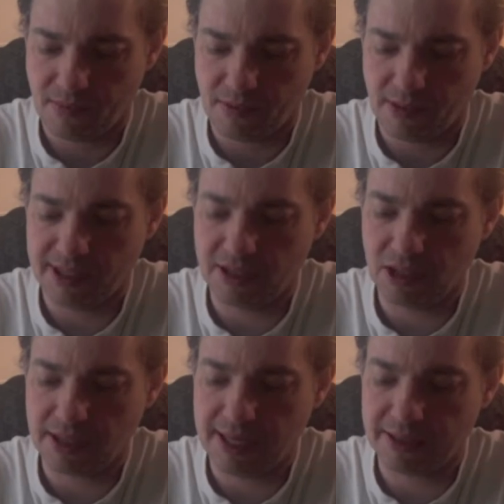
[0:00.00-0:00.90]
These
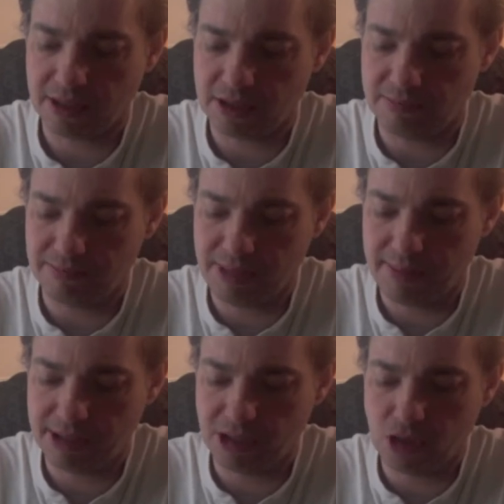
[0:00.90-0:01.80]
look like
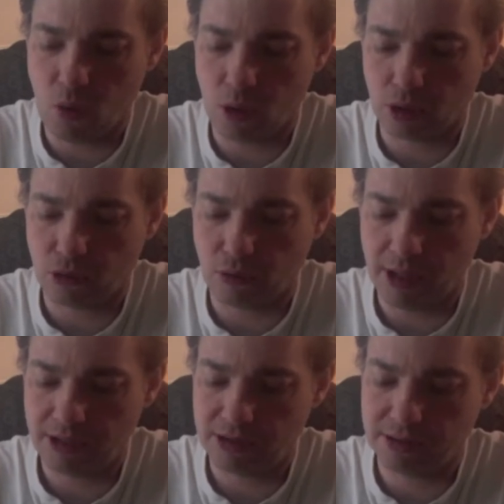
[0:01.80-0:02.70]
maybe the torque
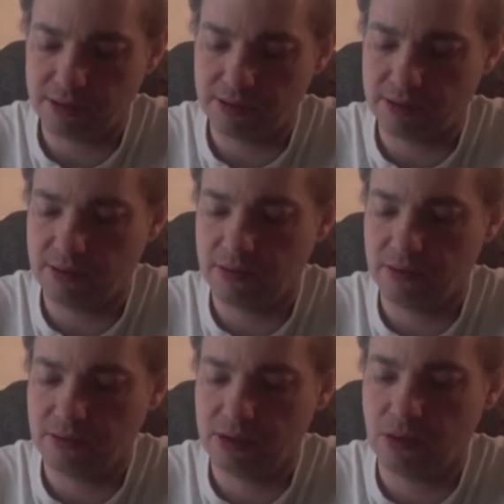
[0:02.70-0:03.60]
thrust
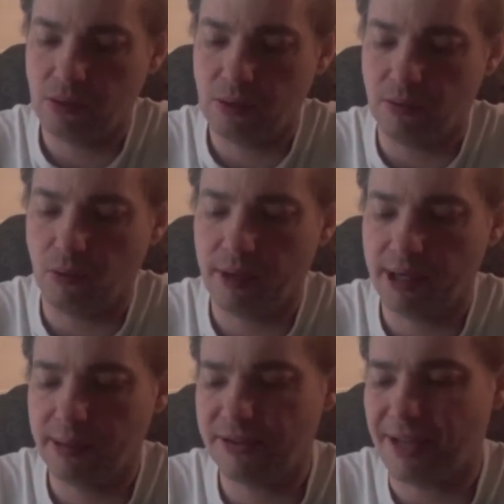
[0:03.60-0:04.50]
two
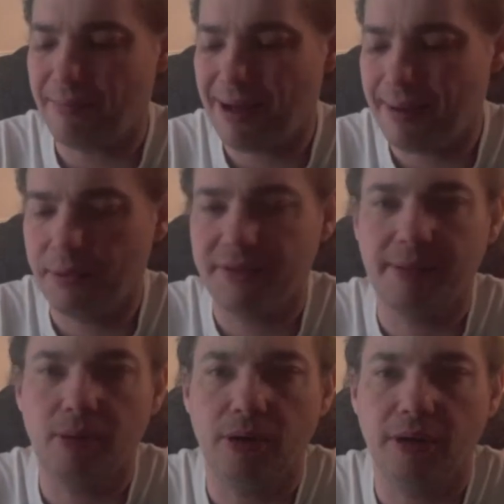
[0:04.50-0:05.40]
rims. I might put
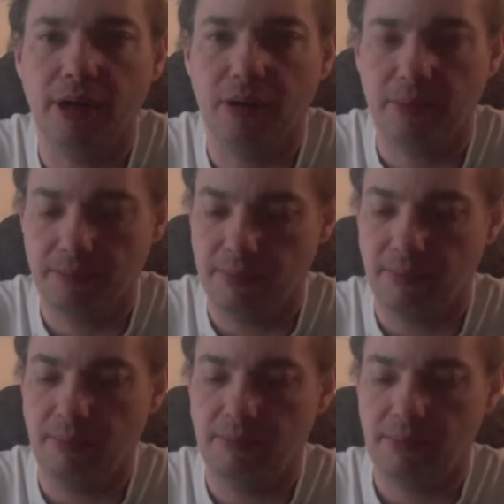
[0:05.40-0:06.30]
them on another
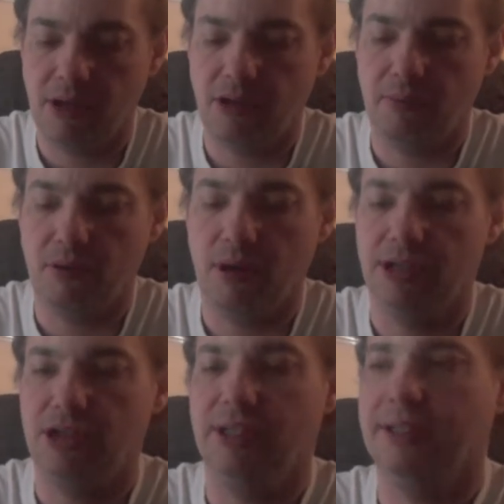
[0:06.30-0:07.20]

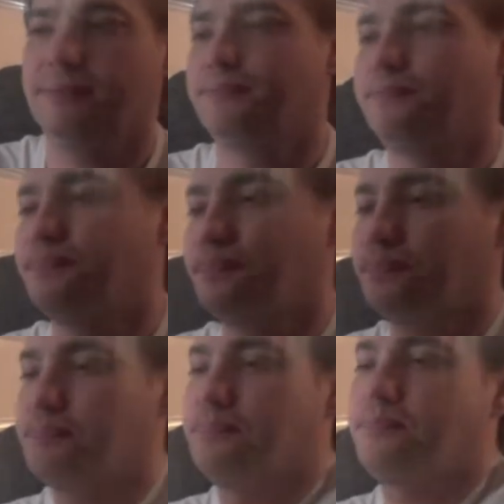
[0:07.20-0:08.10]
project
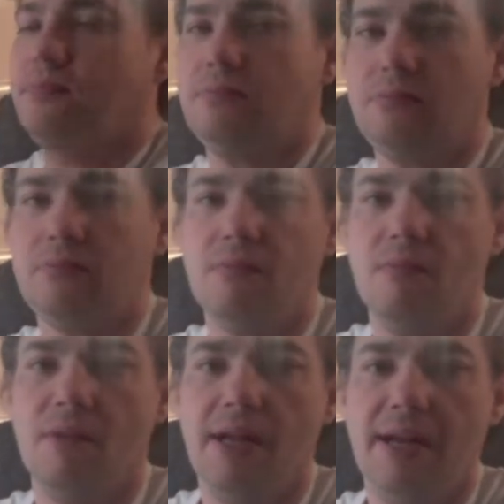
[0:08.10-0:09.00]

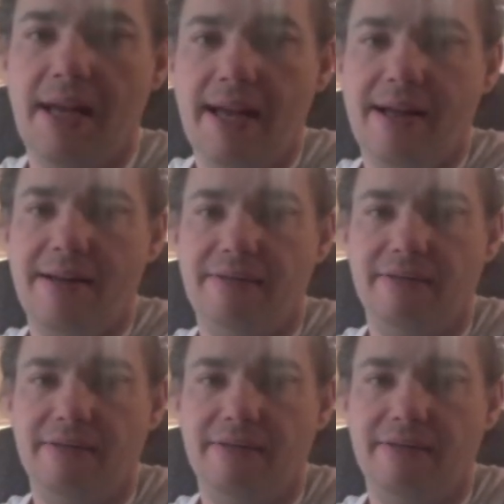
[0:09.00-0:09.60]
that I have.